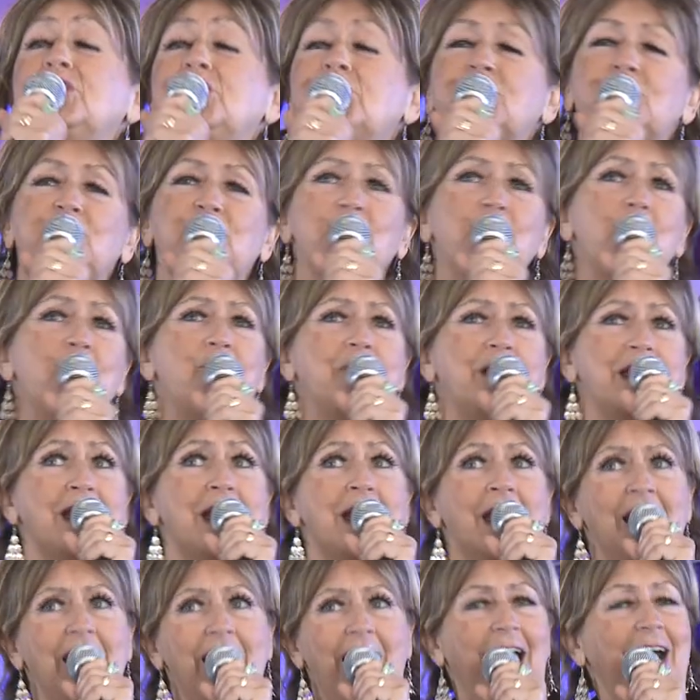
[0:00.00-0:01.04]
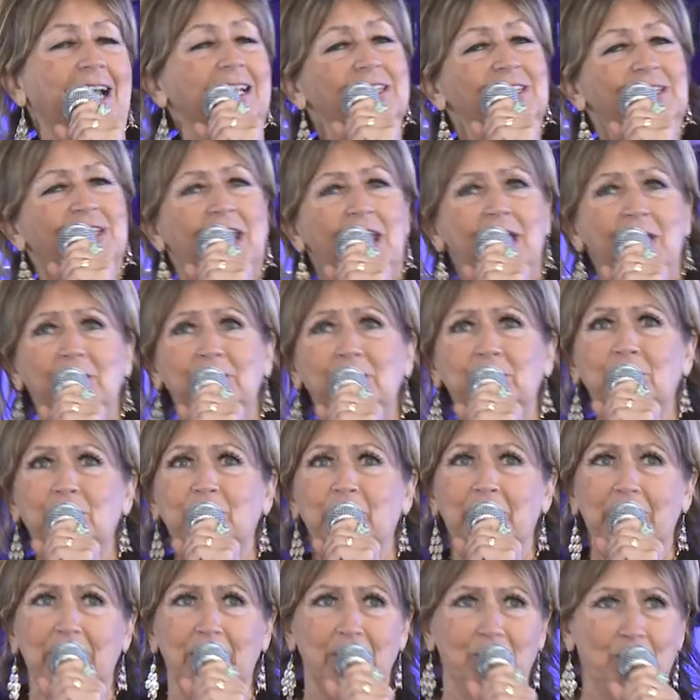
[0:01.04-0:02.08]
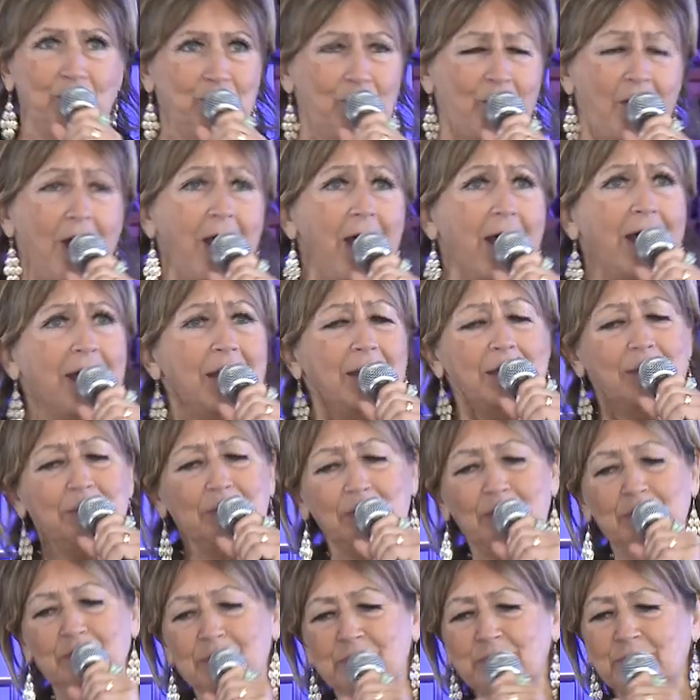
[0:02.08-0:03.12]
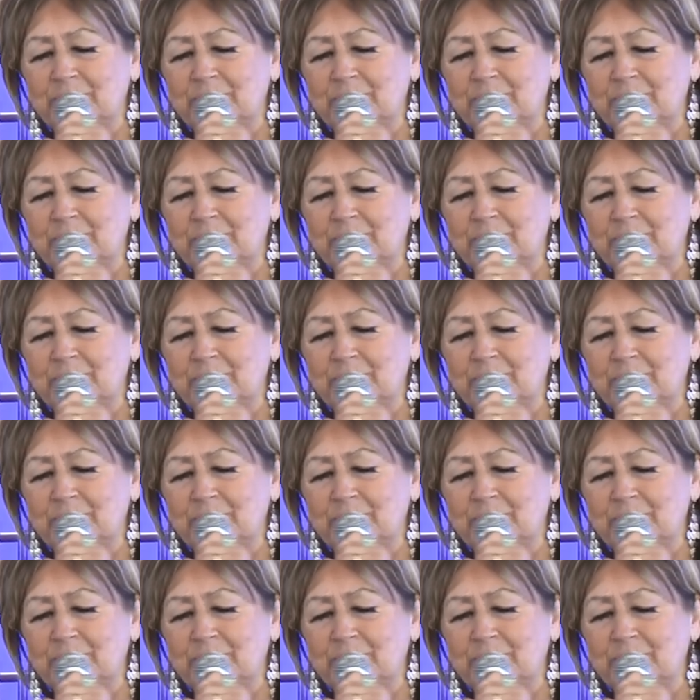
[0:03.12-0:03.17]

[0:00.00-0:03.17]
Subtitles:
story I'll tell you in rhyme